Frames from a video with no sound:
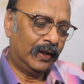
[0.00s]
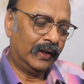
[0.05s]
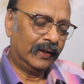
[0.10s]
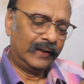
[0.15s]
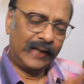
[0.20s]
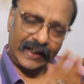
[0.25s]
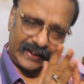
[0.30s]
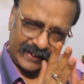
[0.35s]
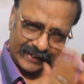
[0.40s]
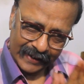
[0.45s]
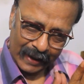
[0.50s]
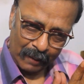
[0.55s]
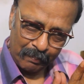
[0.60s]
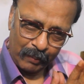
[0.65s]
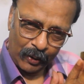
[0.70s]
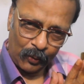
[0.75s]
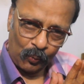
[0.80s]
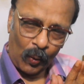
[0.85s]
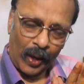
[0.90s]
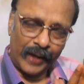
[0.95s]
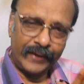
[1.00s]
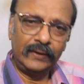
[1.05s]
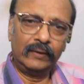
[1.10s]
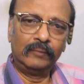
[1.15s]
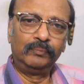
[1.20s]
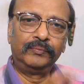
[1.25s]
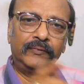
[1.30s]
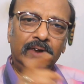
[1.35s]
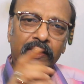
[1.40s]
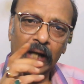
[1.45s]
That's number one.
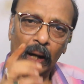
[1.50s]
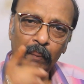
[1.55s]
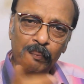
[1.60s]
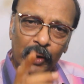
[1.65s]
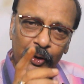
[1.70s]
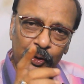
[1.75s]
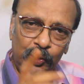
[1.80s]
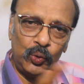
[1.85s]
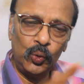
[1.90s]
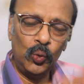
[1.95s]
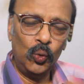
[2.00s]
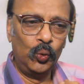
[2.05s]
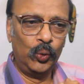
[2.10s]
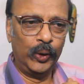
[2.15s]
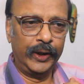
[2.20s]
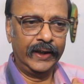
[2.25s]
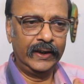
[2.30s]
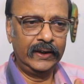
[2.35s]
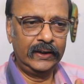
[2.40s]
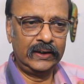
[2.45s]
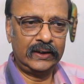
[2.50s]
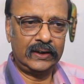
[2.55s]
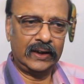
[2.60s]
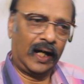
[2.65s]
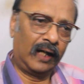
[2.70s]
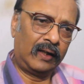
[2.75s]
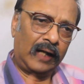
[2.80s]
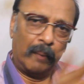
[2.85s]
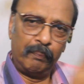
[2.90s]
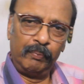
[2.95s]
Number two is,
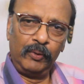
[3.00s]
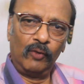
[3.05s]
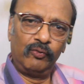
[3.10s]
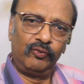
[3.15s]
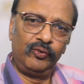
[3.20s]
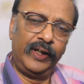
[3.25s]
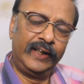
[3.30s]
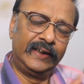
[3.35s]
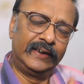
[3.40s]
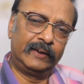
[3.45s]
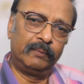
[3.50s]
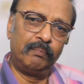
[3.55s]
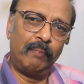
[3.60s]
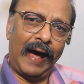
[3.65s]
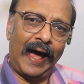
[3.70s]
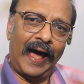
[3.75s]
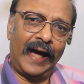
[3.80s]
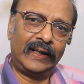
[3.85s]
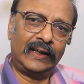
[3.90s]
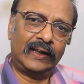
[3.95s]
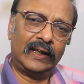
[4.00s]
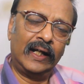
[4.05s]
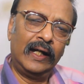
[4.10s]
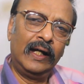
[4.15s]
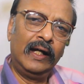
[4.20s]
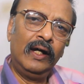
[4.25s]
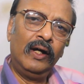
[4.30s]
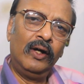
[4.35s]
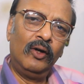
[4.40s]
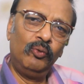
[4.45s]
a couple of weeks back,
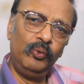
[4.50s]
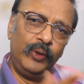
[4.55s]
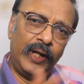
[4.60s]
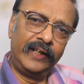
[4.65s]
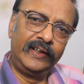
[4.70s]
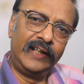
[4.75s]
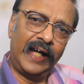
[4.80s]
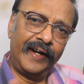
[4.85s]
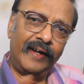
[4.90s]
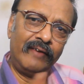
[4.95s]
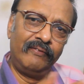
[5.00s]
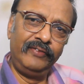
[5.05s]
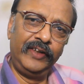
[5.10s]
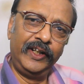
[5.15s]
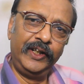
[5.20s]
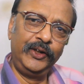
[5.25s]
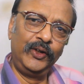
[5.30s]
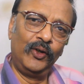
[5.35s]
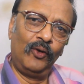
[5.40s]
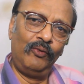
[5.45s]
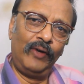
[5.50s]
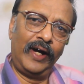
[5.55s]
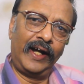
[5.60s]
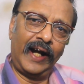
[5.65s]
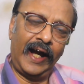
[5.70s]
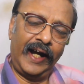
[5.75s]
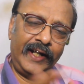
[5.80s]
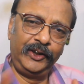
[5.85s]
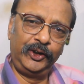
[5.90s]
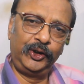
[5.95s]
we had done a video
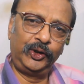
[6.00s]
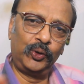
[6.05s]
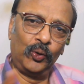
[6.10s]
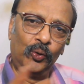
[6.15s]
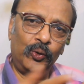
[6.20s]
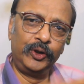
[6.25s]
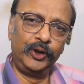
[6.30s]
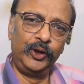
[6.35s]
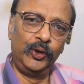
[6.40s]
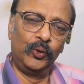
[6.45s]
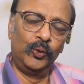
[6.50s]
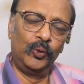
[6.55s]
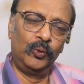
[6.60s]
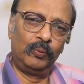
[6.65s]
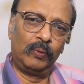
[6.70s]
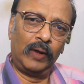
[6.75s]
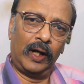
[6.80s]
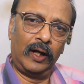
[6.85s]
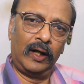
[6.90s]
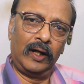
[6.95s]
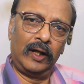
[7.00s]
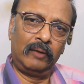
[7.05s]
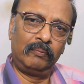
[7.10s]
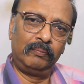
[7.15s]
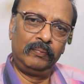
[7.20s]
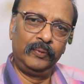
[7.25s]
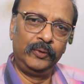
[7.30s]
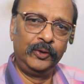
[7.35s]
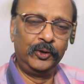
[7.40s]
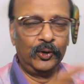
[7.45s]
where I had shown you,
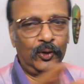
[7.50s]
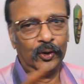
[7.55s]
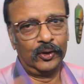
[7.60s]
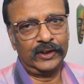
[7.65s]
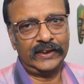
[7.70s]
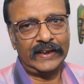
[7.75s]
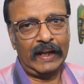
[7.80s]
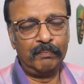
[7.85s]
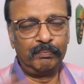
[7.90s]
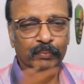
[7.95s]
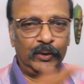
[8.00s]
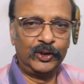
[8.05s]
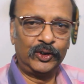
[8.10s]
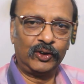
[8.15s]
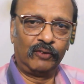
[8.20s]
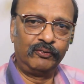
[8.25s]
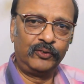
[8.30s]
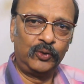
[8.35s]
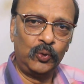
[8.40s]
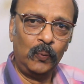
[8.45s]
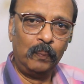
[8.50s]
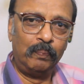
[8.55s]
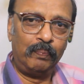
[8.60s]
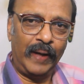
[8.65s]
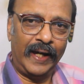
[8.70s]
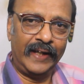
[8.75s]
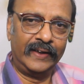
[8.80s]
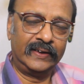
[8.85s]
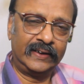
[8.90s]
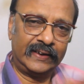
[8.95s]
samples of 2
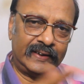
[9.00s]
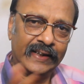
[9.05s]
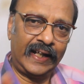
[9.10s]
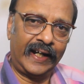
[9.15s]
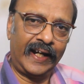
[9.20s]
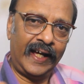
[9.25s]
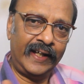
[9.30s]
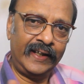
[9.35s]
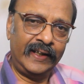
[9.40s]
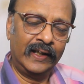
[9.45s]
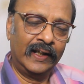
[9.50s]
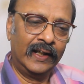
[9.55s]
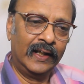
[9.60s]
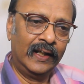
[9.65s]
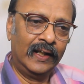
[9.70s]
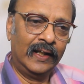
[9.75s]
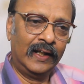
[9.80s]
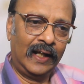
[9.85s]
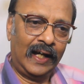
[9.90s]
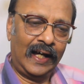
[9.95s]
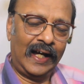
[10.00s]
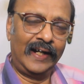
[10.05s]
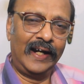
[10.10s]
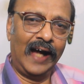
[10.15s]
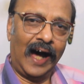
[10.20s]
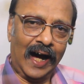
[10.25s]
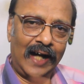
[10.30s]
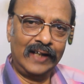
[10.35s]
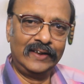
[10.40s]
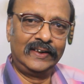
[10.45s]
pens that I had
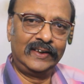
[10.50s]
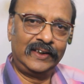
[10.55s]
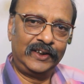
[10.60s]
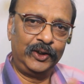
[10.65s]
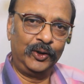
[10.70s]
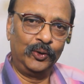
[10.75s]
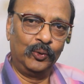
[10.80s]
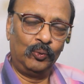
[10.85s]
asked you